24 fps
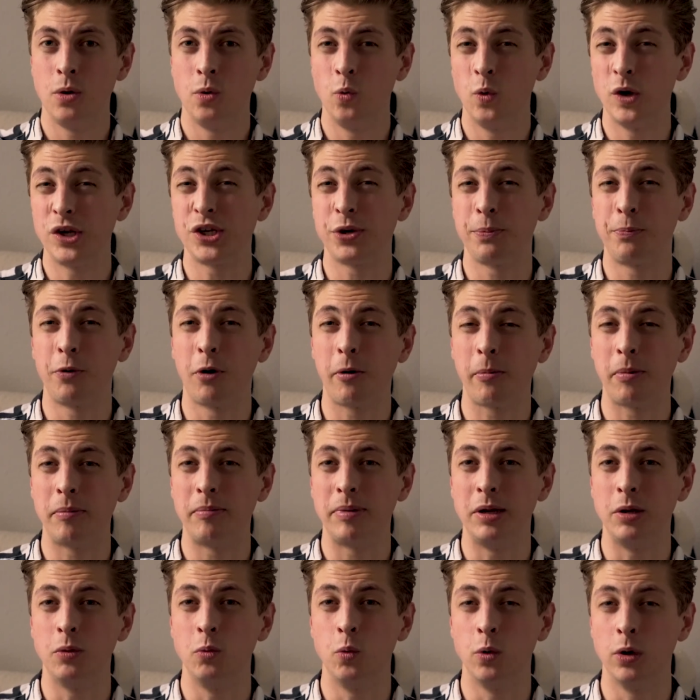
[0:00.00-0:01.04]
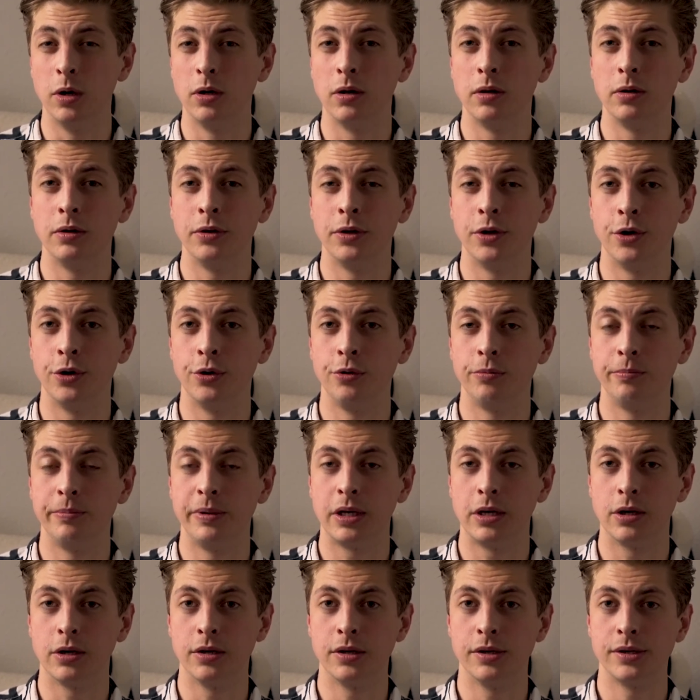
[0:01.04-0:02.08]
which you probably will know,
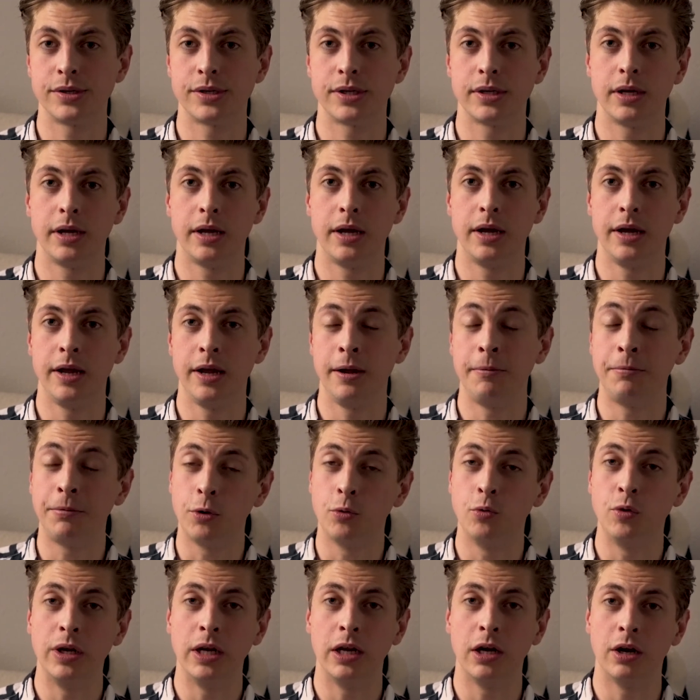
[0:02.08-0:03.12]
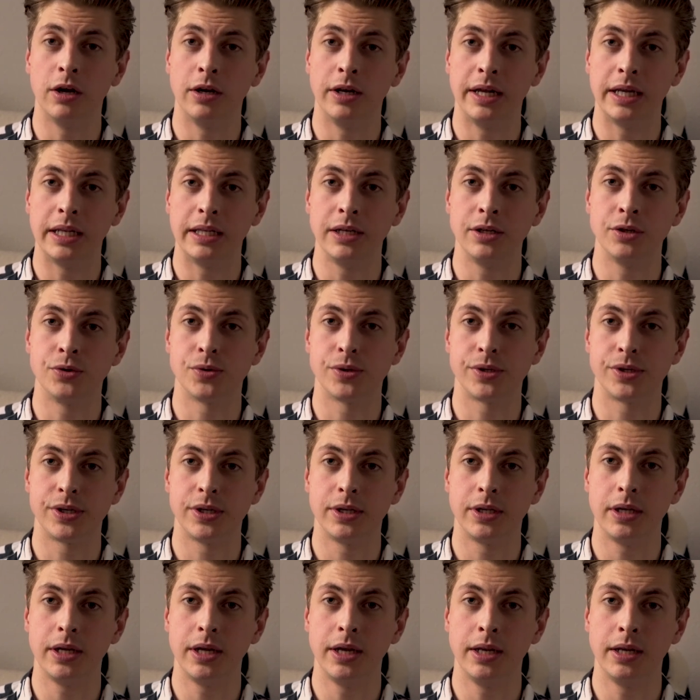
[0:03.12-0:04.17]
because if you really are that
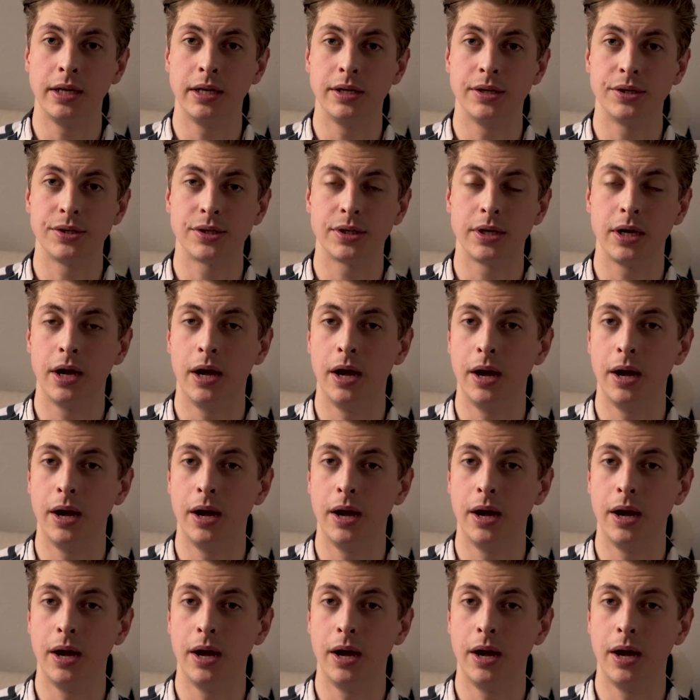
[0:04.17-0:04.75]
interested in this,